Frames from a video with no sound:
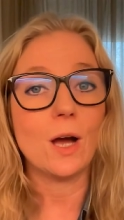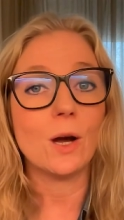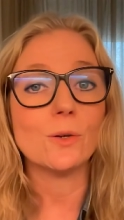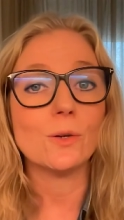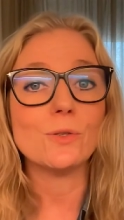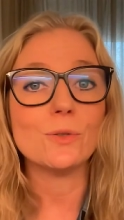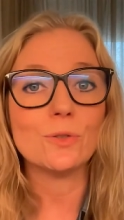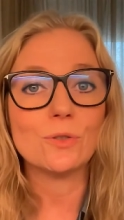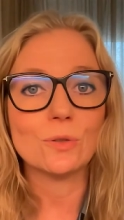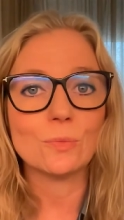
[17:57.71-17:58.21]

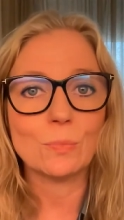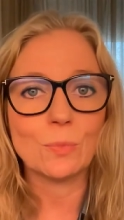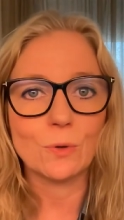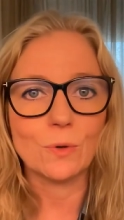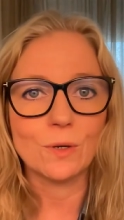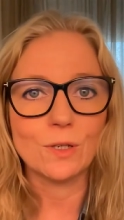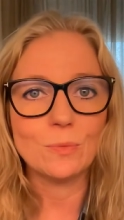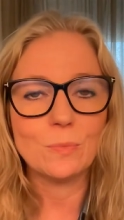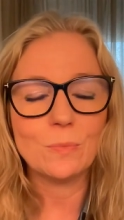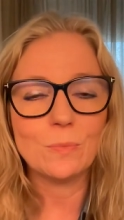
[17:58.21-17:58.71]
how you
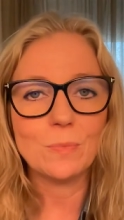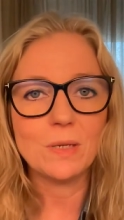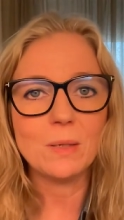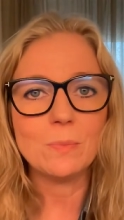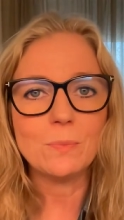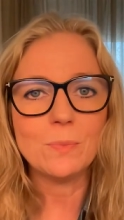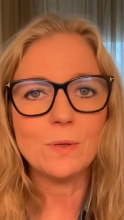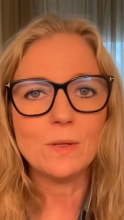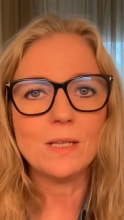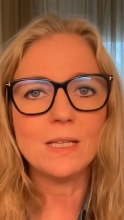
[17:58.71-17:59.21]
support
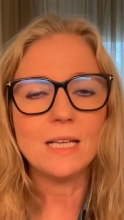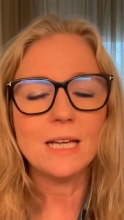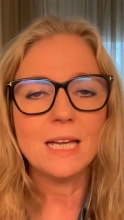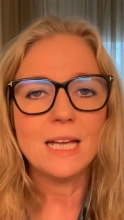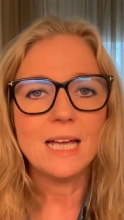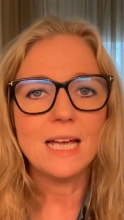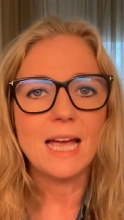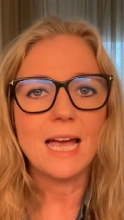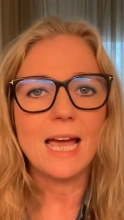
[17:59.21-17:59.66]
people.